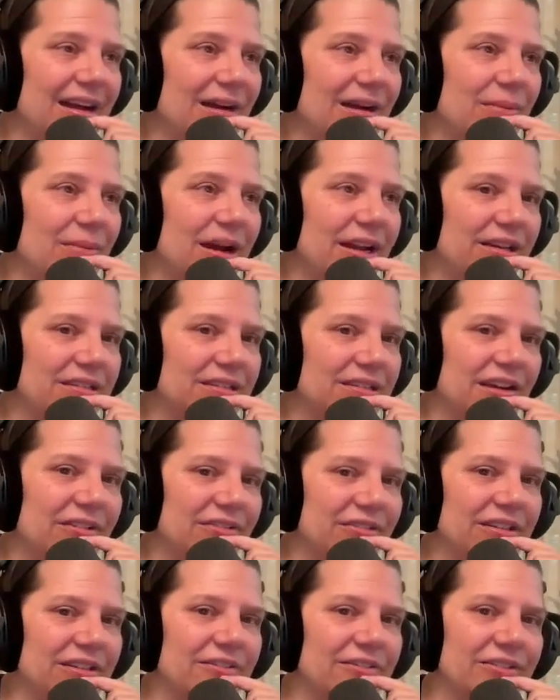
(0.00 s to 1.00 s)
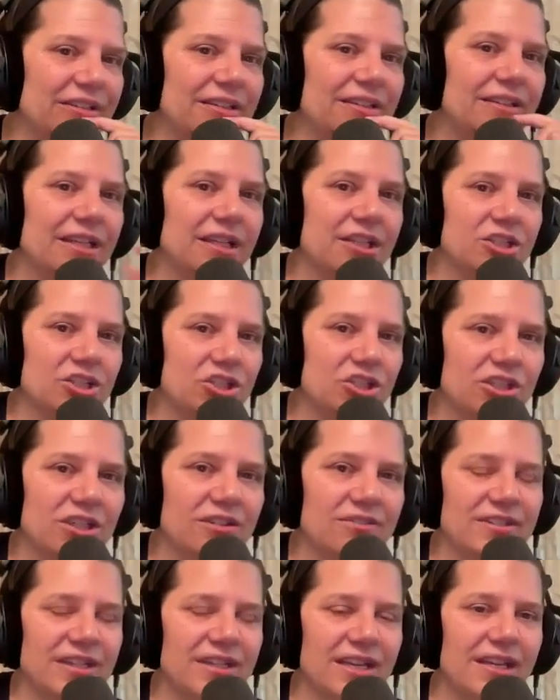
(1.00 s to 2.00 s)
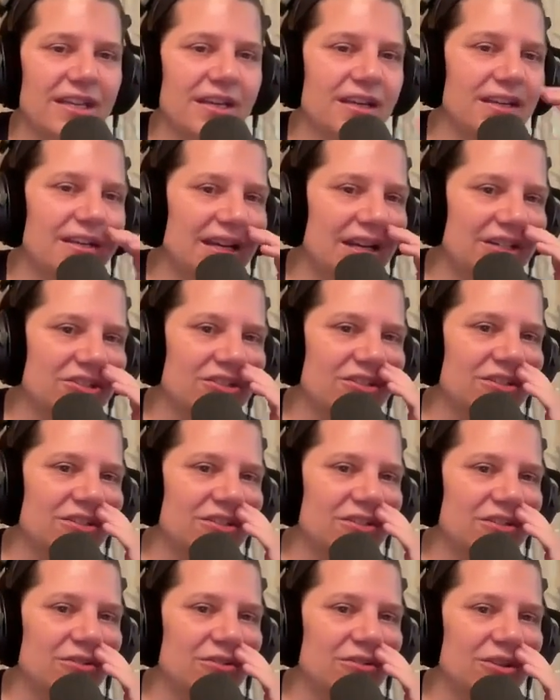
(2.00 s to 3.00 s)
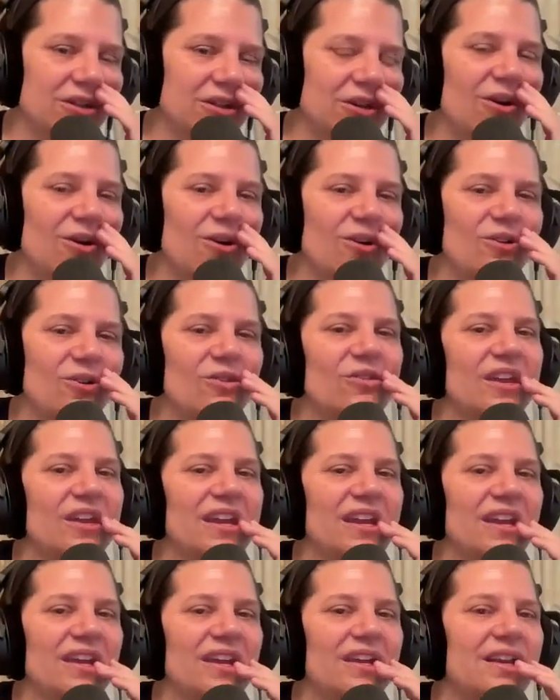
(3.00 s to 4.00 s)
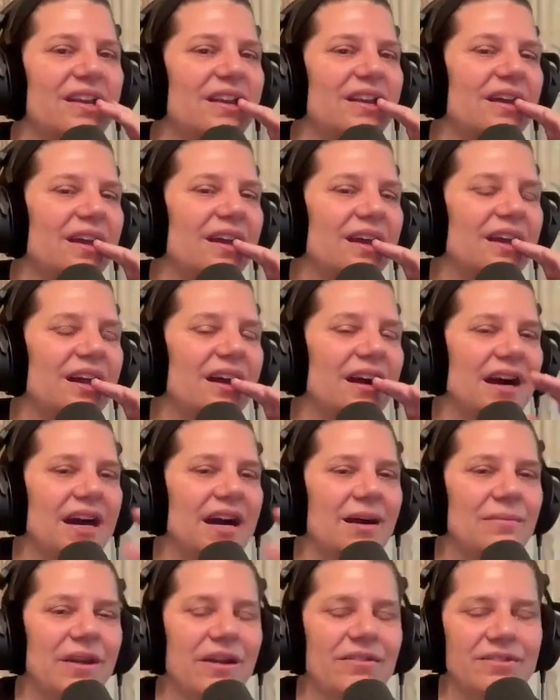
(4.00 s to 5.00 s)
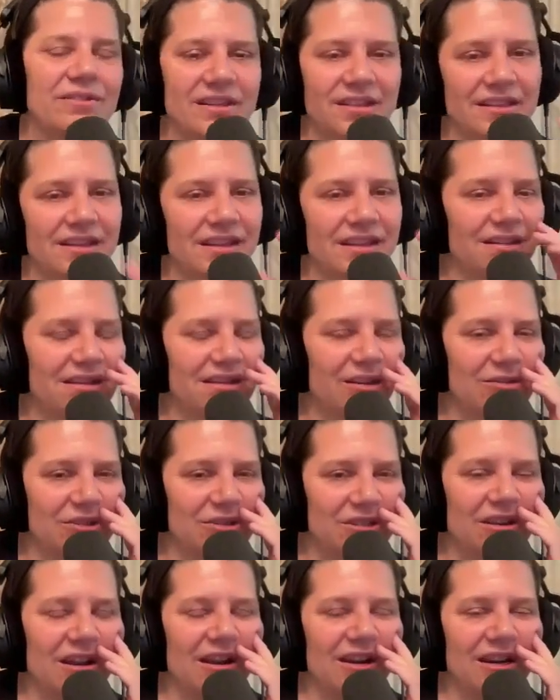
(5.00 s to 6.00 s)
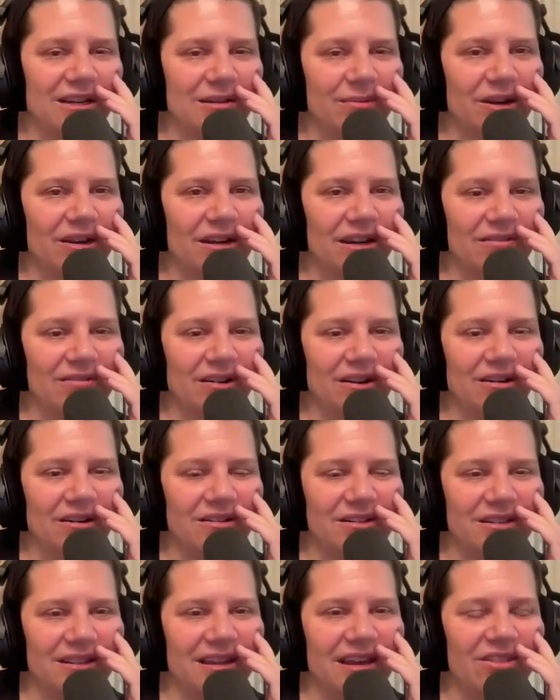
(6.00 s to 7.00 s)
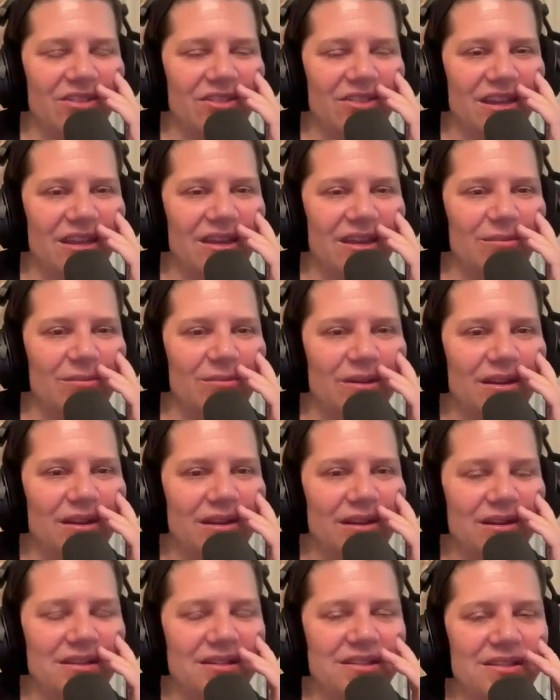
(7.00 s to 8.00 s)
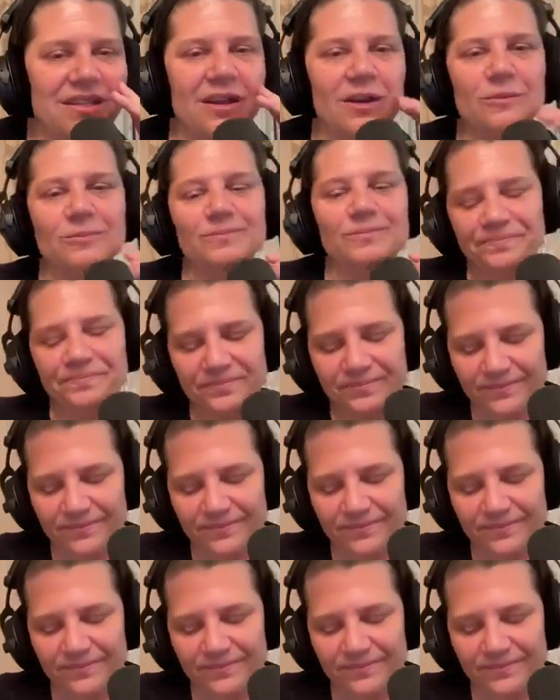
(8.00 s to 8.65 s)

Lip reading: I could definitely feel like a shift in connection to the earth and everything that they were just talking about in regard to that theme. So